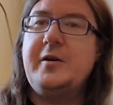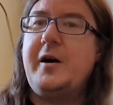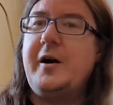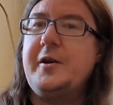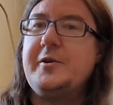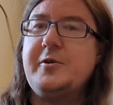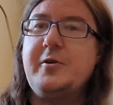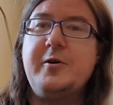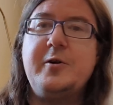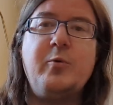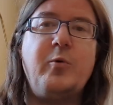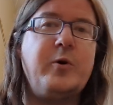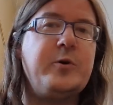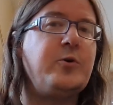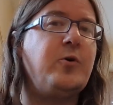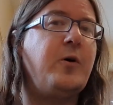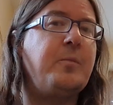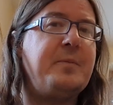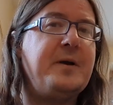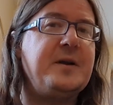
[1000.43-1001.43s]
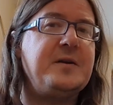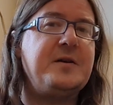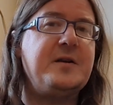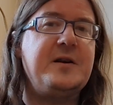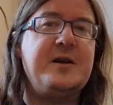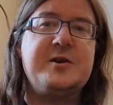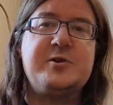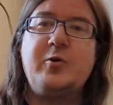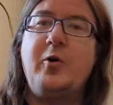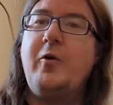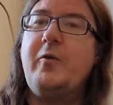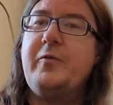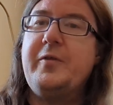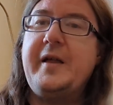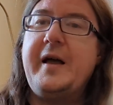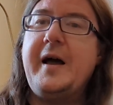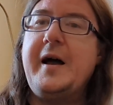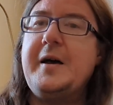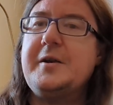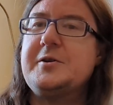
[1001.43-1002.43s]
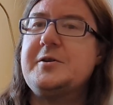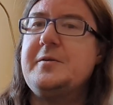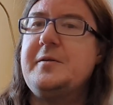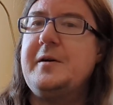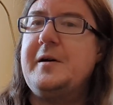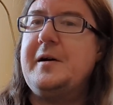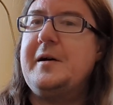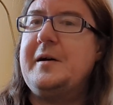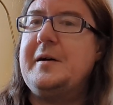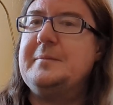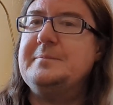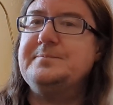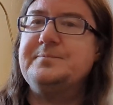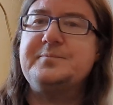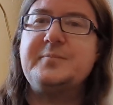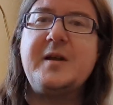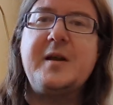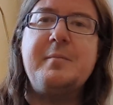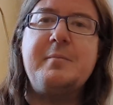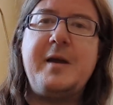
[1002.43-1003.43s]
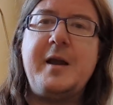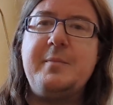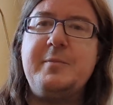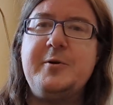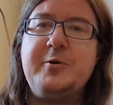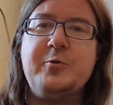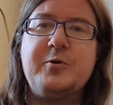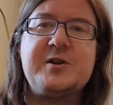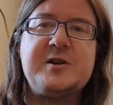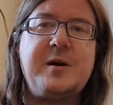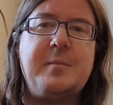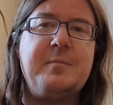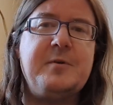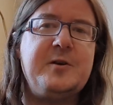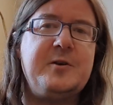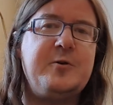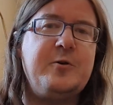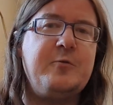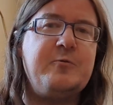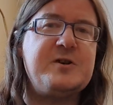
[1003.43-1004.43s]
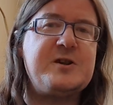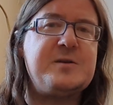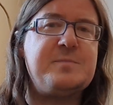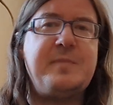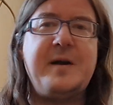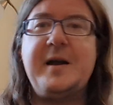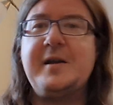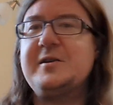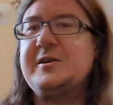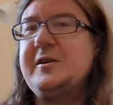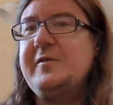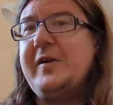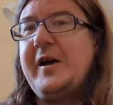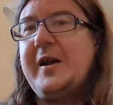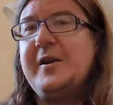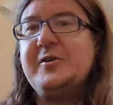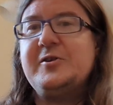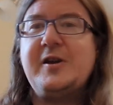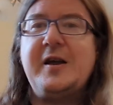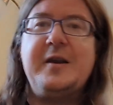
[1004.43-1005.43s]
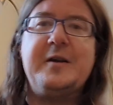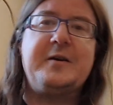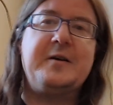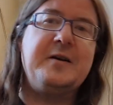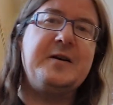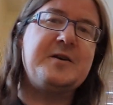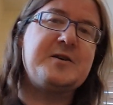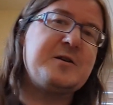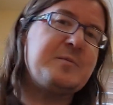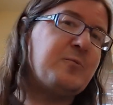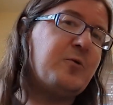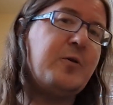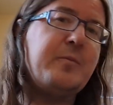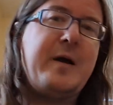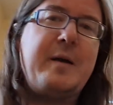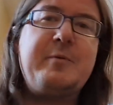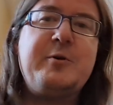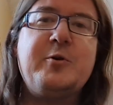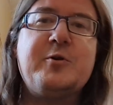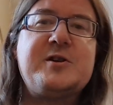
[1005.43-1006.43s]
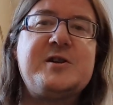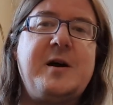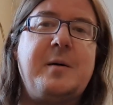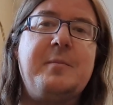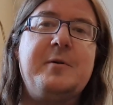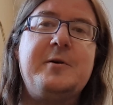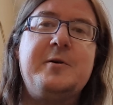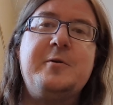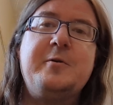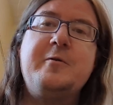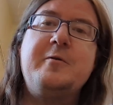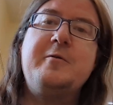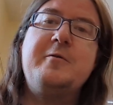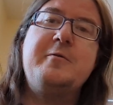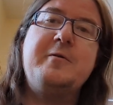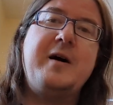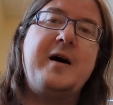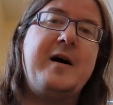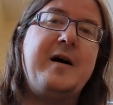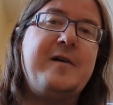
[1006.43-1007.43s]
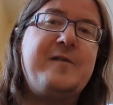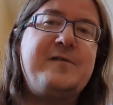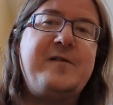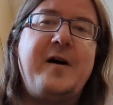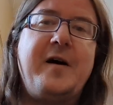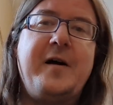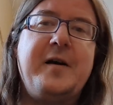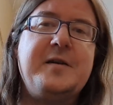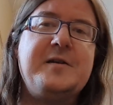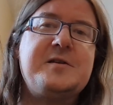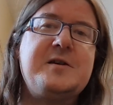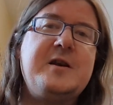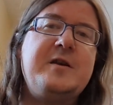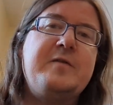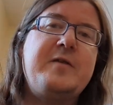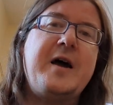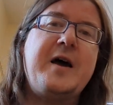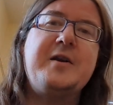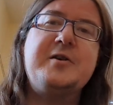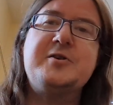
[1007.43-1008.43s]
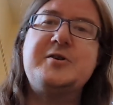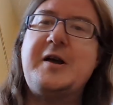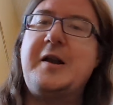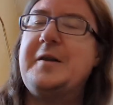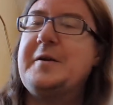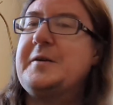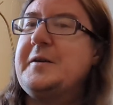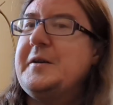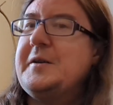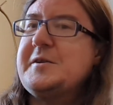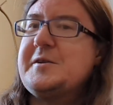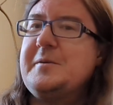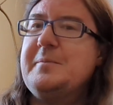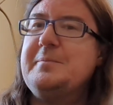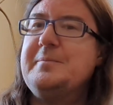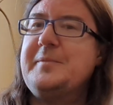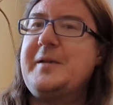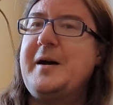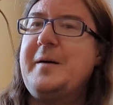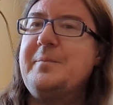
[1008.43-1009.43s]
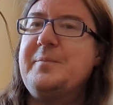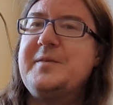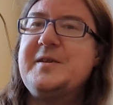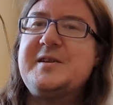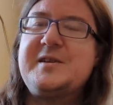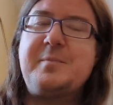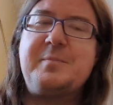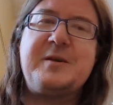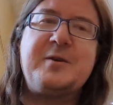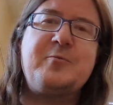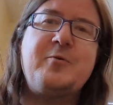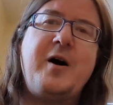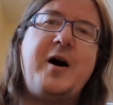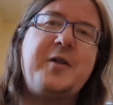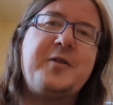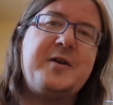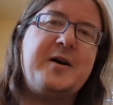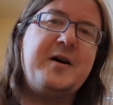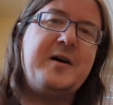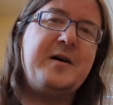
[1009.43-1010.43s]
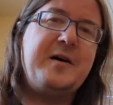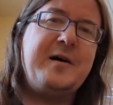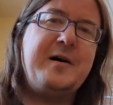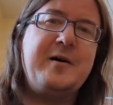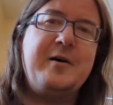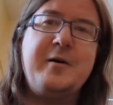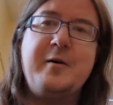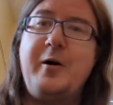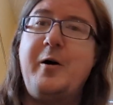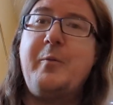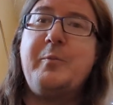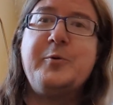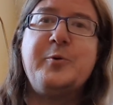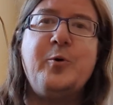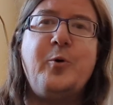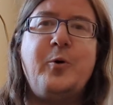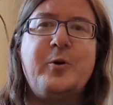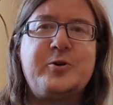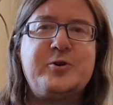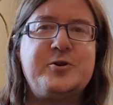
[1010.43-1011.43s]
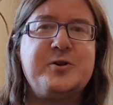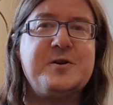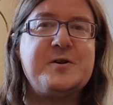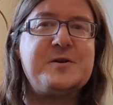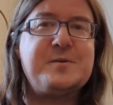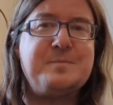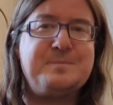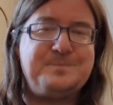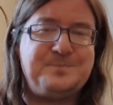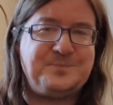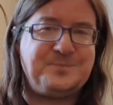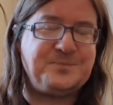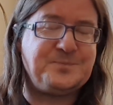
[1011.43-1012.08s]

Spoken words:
I don't know what your opinion is of that. Maybe you're somebody who respects evangelicalism, or maybe you're somebody who finds evangelicalism something rather obnoxious.